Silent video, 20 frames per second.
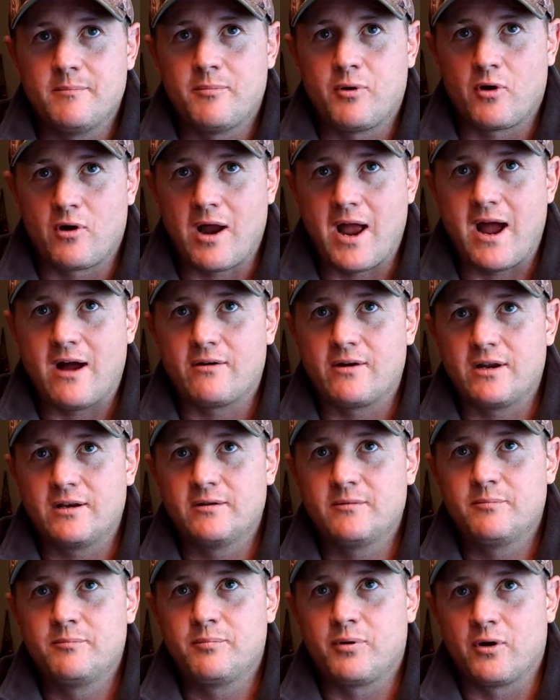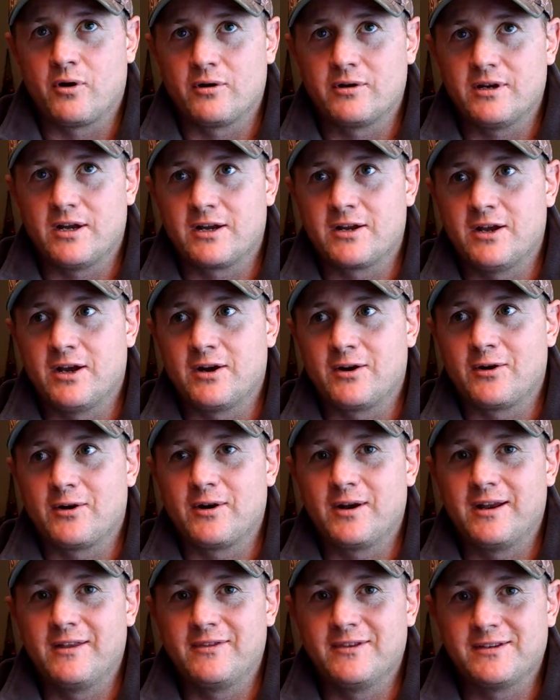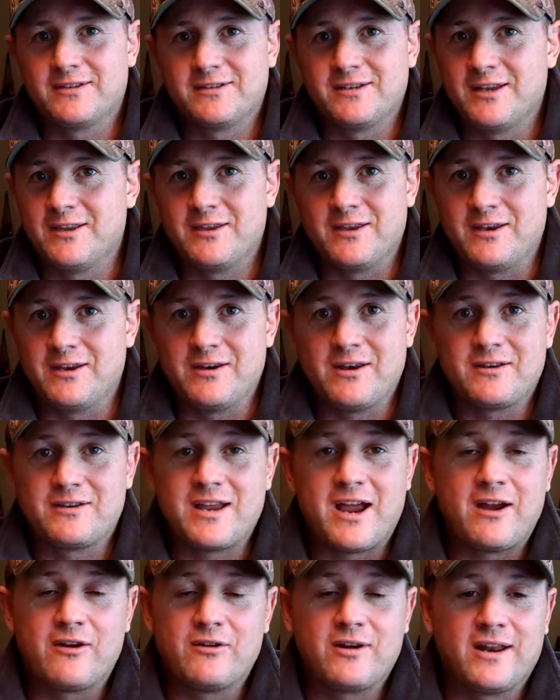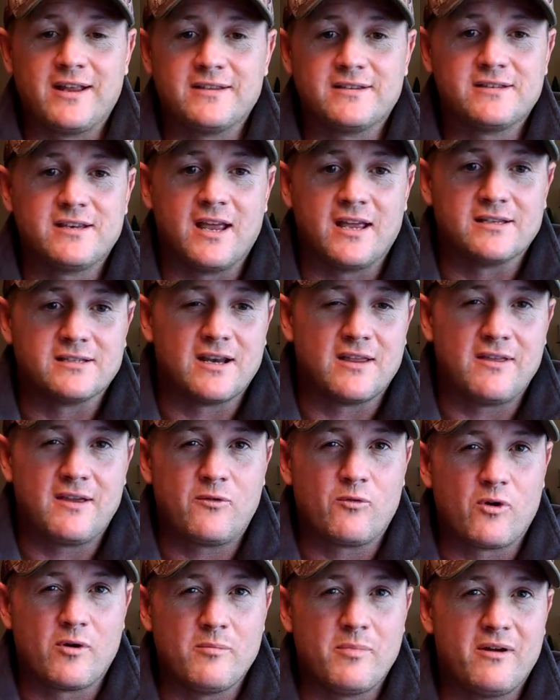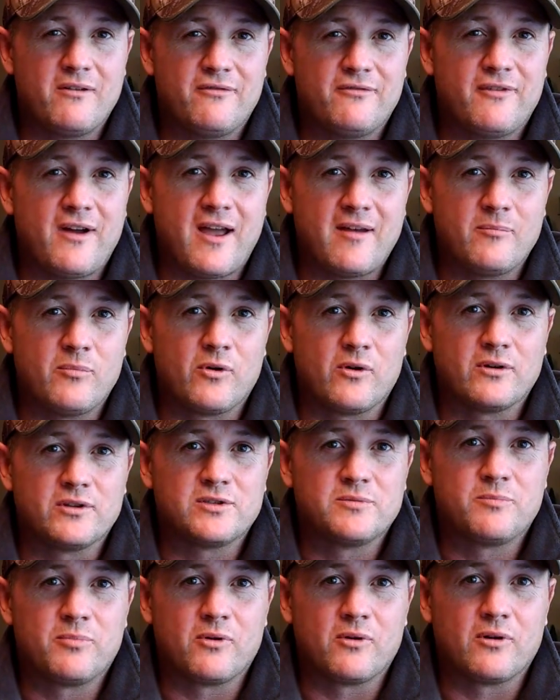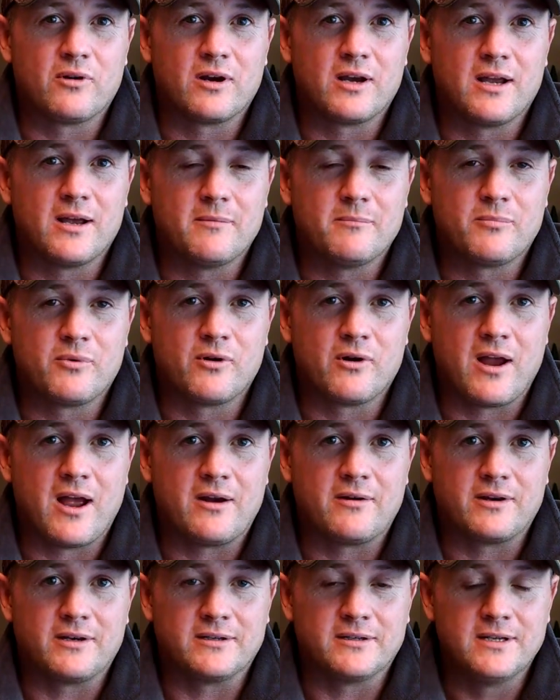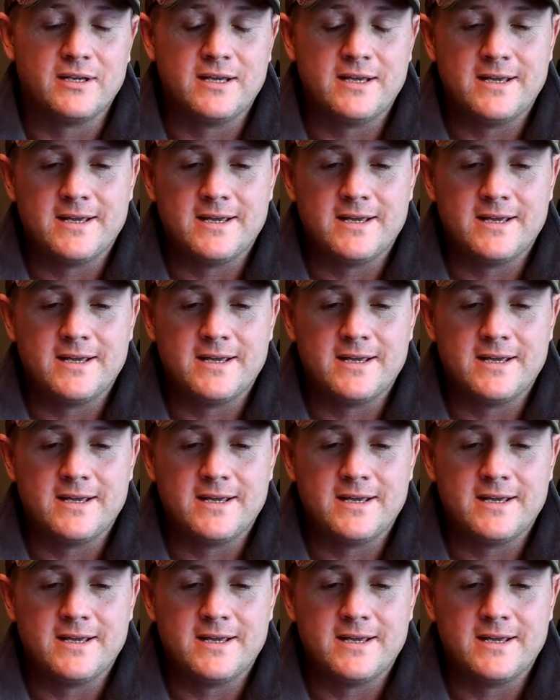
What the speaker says: per outing per duck hunter in the entire United States, and I think we're above 5 birds per outing.